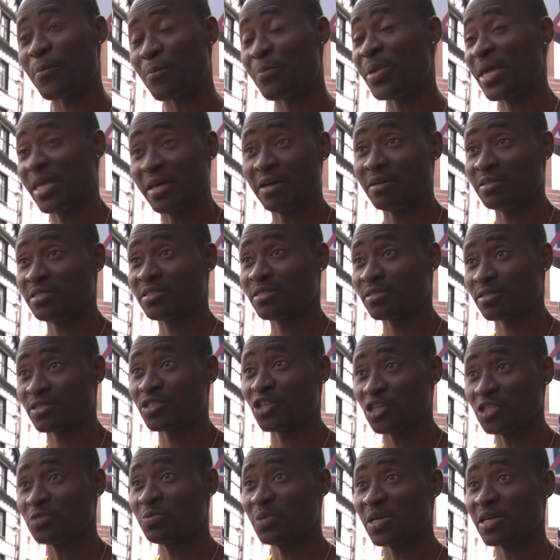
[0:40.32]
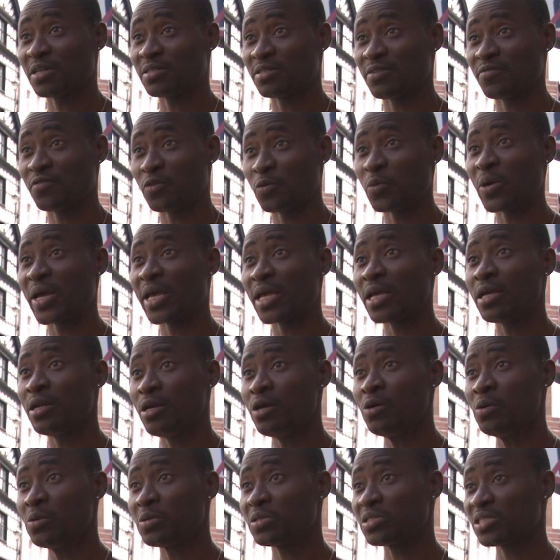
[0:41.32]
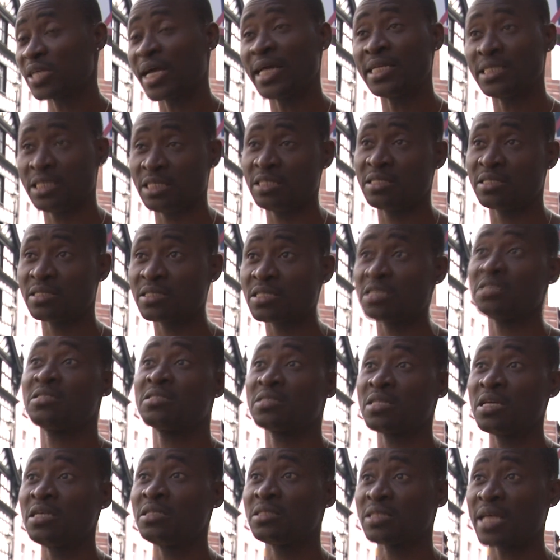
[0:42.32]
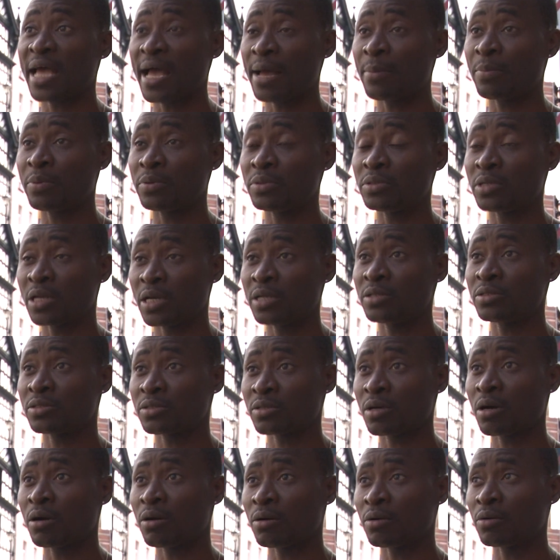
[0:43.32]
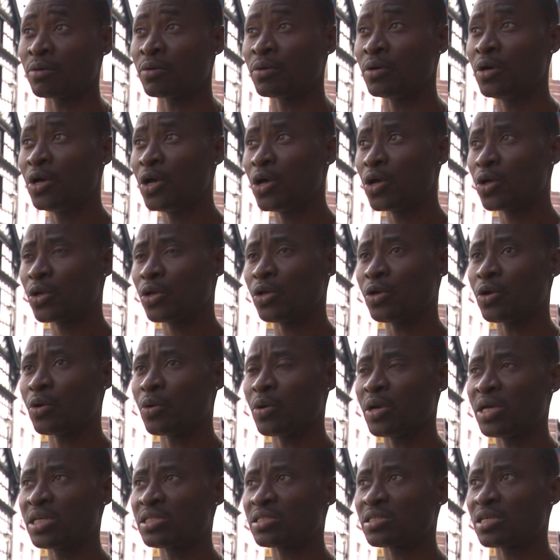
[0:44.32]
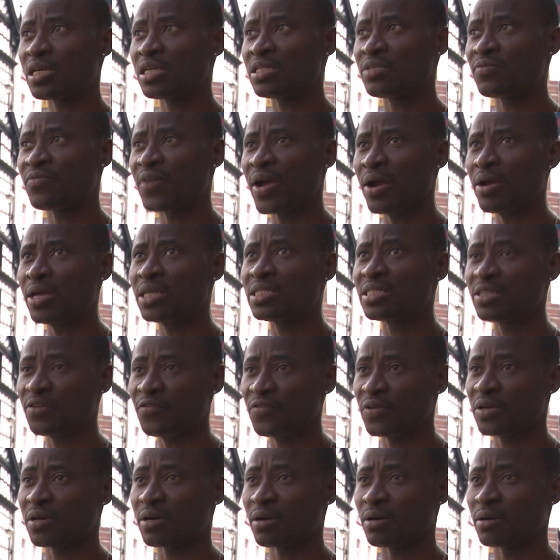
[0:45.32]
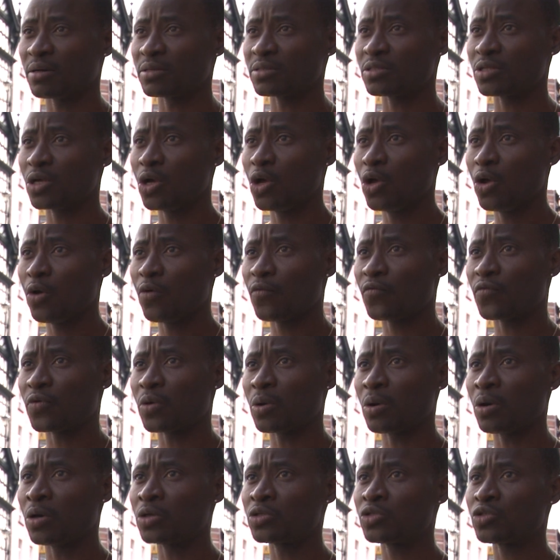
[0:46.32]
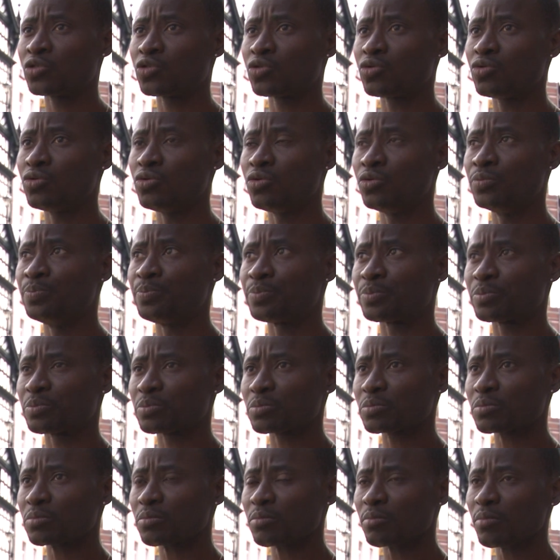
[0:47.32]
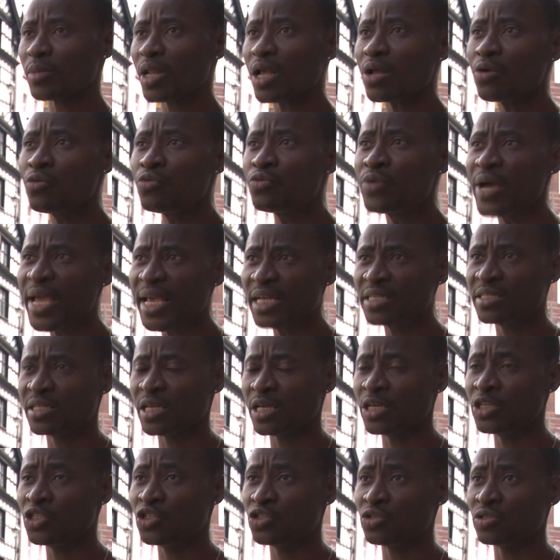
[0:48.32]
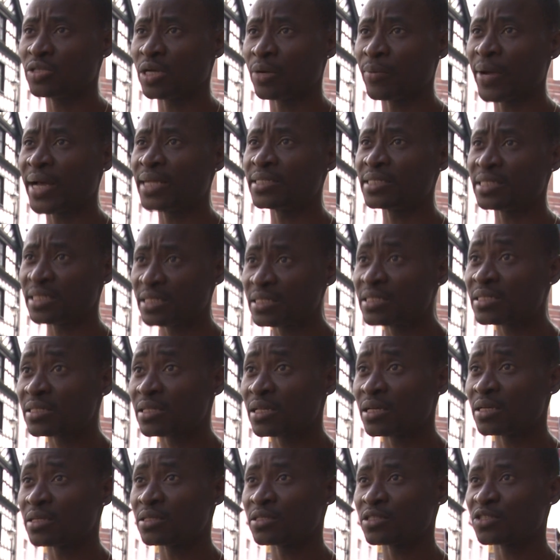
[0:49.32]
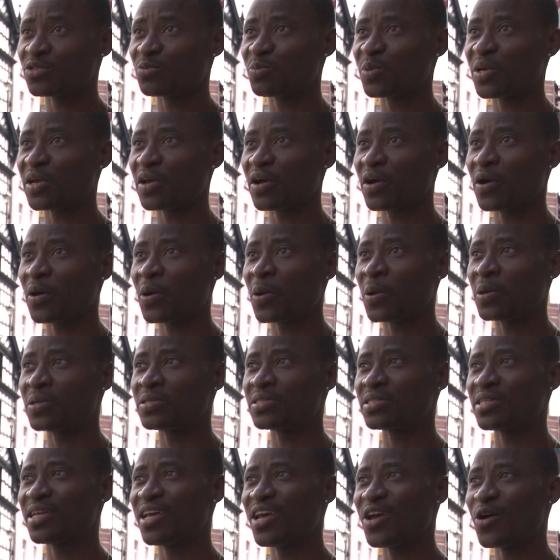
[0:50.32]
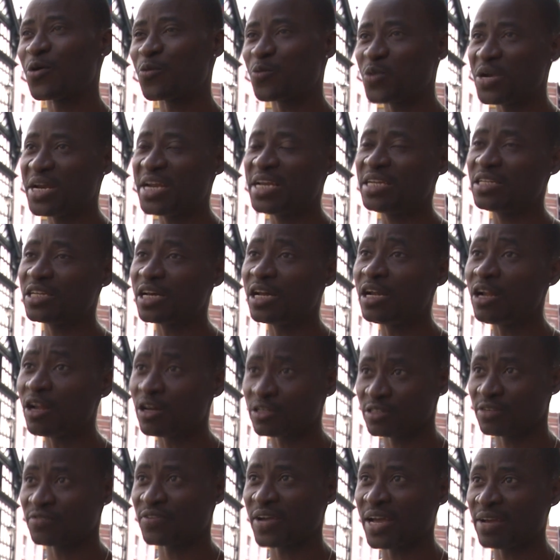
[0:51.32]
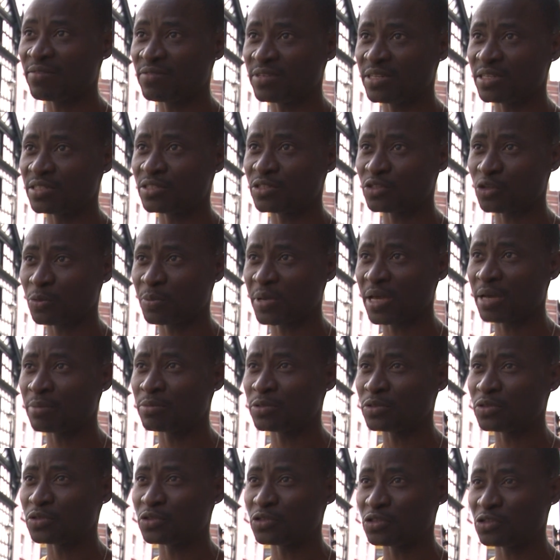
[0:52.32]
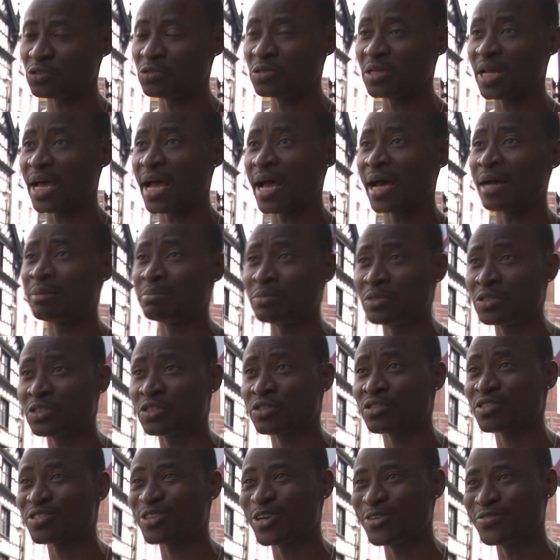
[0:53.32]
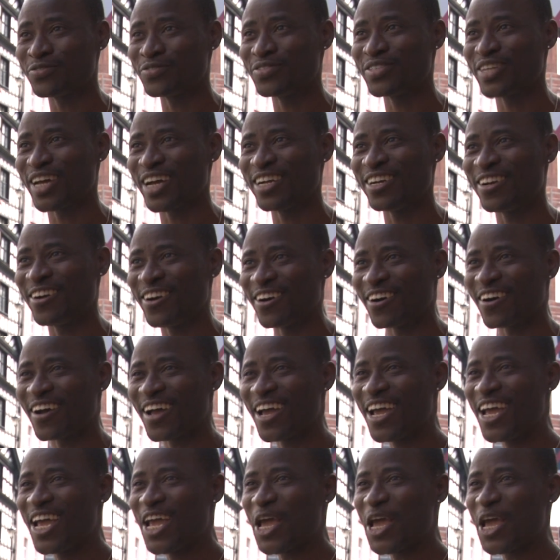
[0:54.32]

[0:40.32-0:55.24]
because of the way he looks. And these things happen in Soho. You know, it's very difficult for us to raise issues around these things, because we need a lot of evidence to be able to do that, and most often than not,